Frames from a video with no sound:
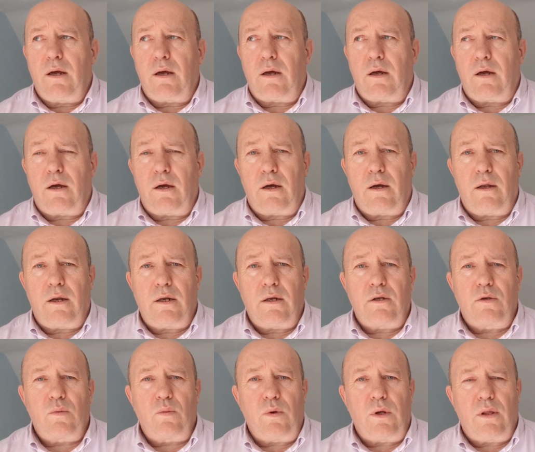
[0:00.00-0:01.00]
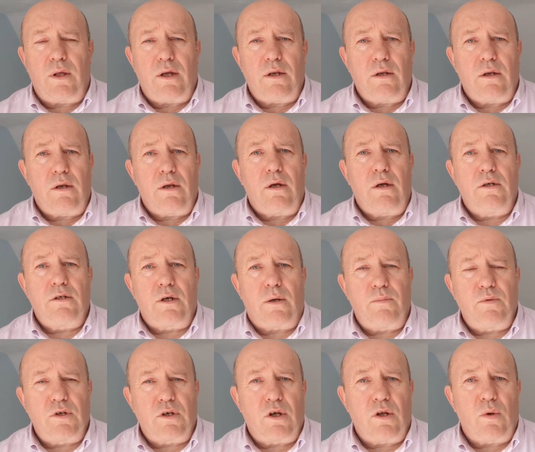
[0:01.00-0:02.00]
and we then
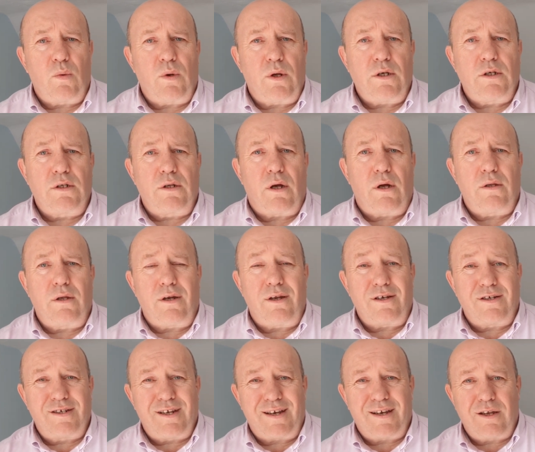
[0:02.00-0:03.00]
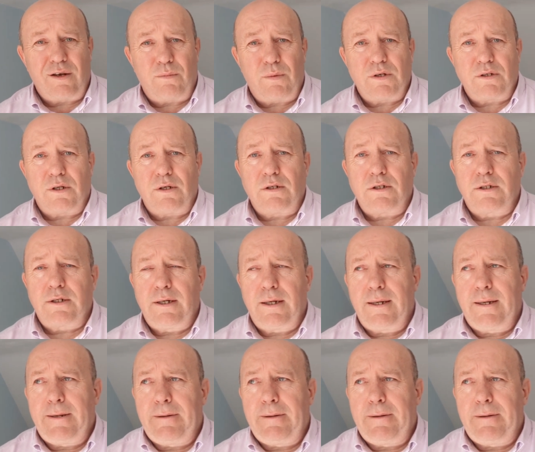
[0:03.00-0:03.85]
subsequently started a second business